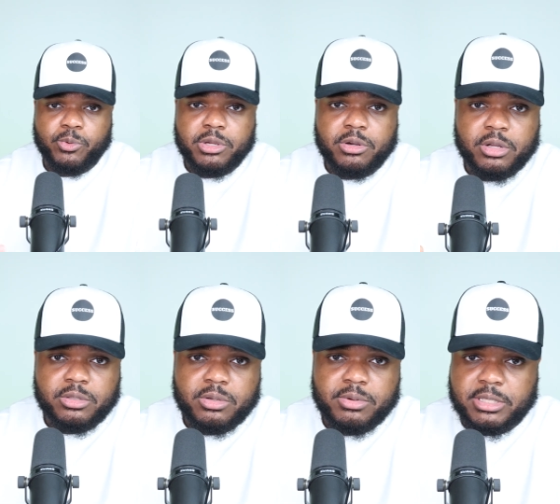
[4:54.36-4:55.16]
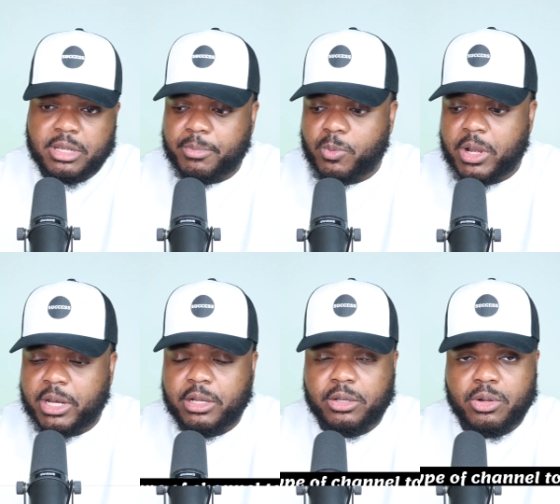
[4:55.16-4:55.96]
all you got to do is number
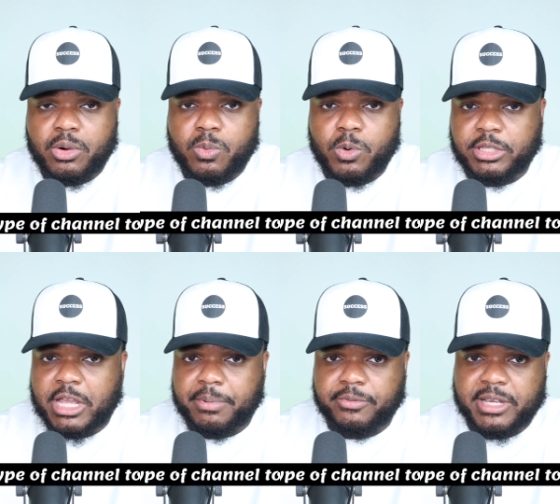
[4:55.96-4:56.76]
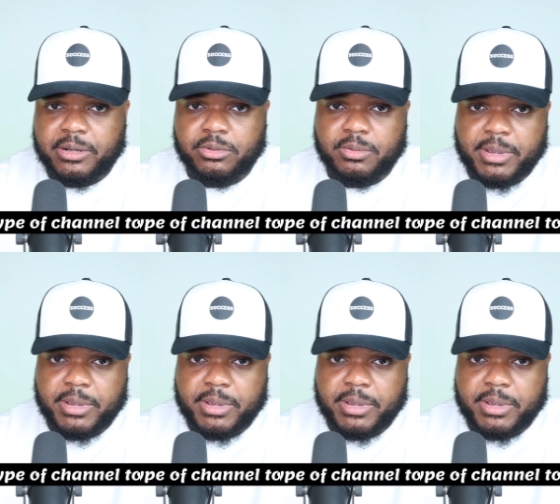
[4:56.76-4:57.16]
one, know what type of channel to